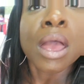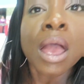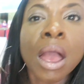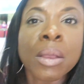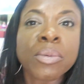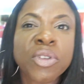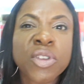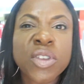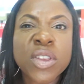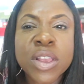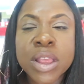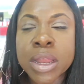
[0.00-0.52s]

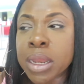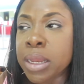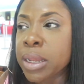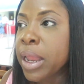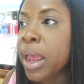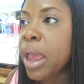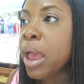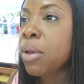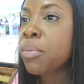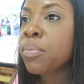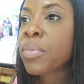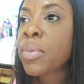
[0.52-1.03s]
I'm just sitting
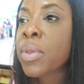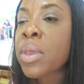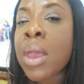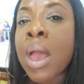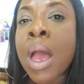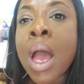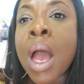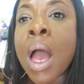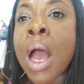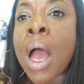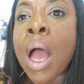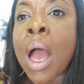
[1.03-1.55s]
down.
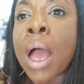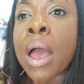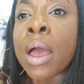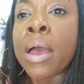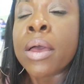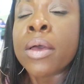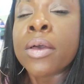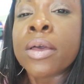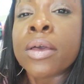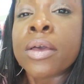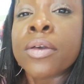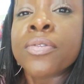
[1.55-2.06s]

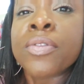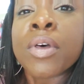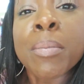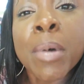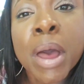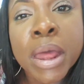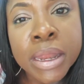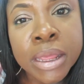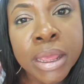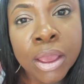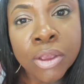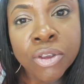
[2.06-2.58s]
The
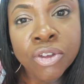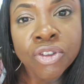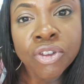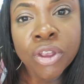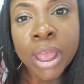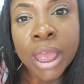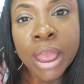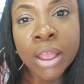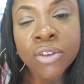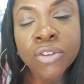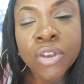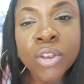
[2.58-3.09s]
money
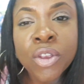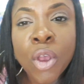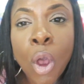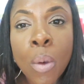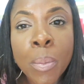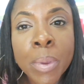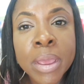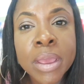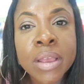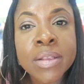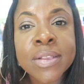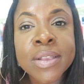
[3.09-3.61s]
exchange, they told
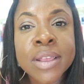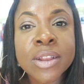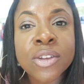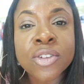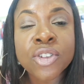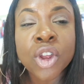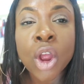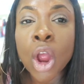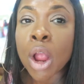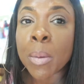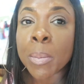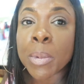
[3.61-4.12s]
me it's in
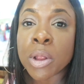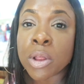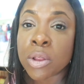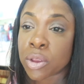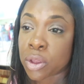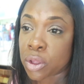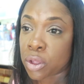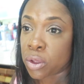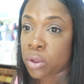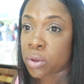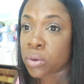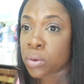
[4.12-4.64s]
Terminal
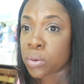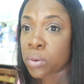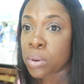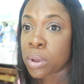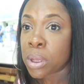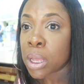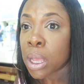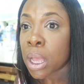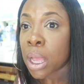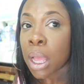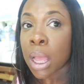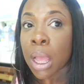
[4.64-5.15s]
two.
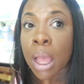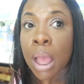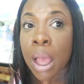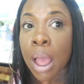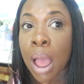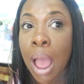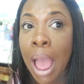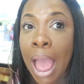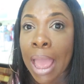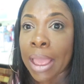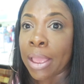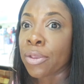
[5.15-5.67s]

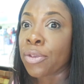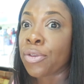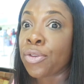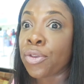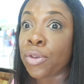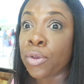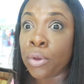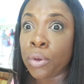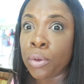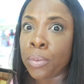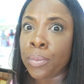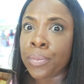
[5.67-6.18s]
I
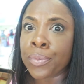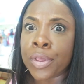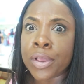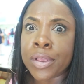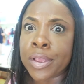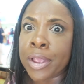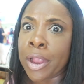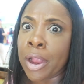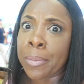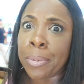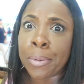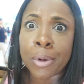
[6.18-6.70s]
assume this
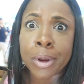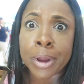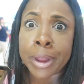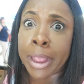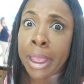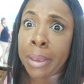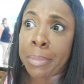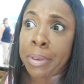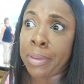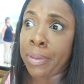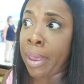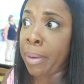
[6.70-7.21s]
airport
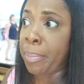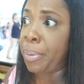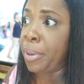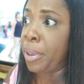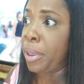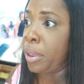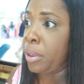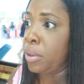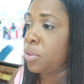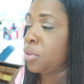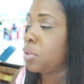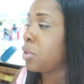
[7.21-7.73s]
can't be that big,